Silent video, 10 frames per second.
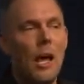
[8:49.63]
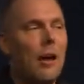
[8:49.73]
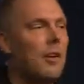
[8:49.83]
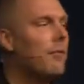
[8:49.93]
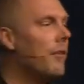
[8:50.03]

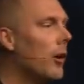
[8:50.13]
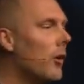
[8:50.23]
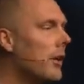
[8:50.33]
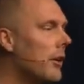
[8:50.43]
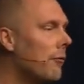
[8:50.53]
have a
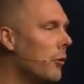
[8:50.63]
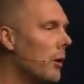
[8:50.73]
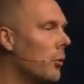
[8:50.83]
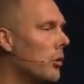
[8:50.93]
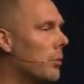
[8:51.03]
very
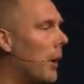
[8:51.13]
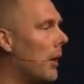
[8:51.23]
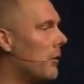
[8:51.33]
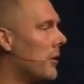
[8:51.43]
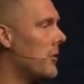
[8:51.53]
different
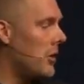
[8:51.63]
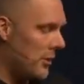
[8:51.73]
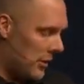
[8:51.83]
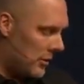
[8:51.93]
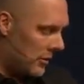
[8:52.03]
response to
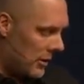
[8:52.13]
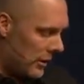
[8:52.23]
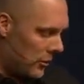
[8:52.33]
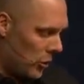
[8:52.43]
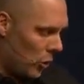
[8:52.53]
Jesus. It
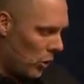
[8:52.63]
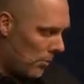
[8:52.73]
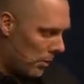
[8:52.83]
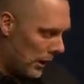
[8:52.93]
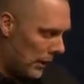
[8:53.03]
says they're
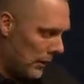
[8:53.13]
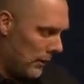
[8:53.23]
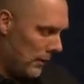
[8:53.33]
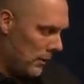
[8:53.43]
grumbling,